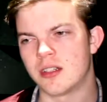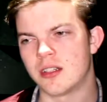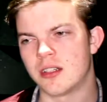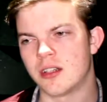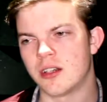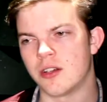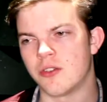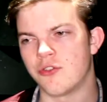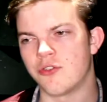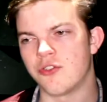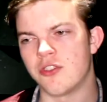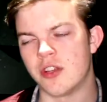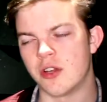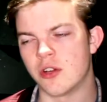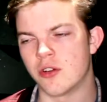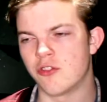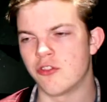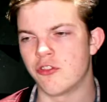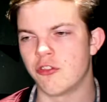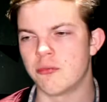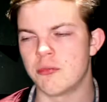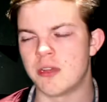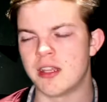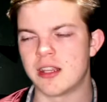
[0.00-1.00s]
a fear
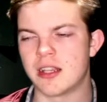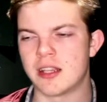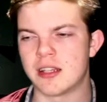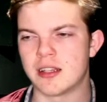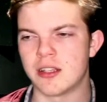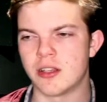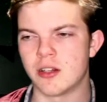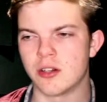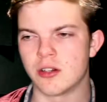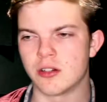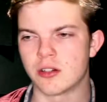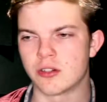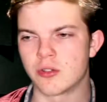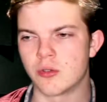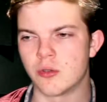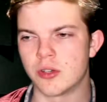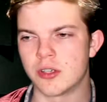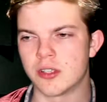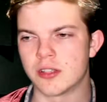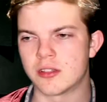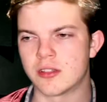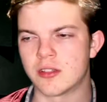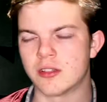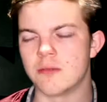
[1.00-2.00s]
for me that they're
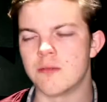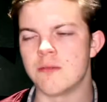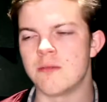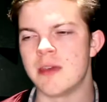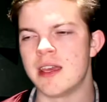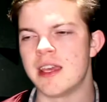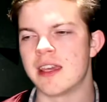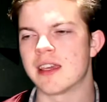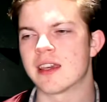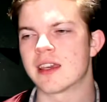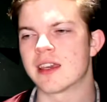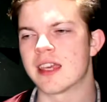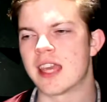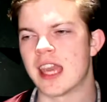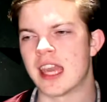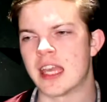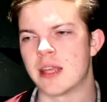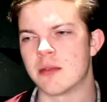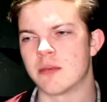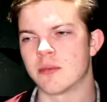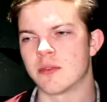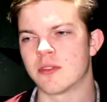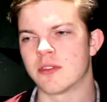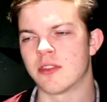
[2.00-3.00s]
going to make
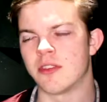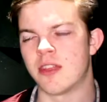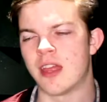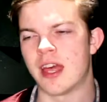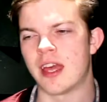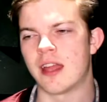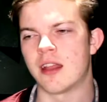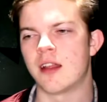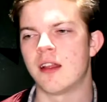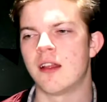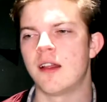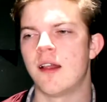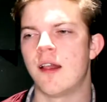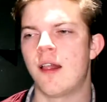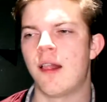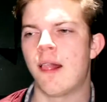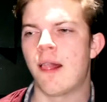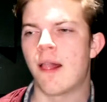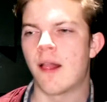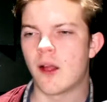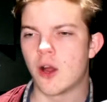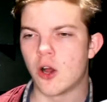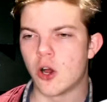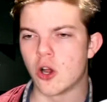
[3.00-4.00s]
games that
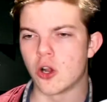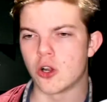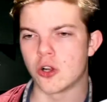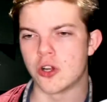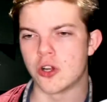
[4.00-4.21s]
are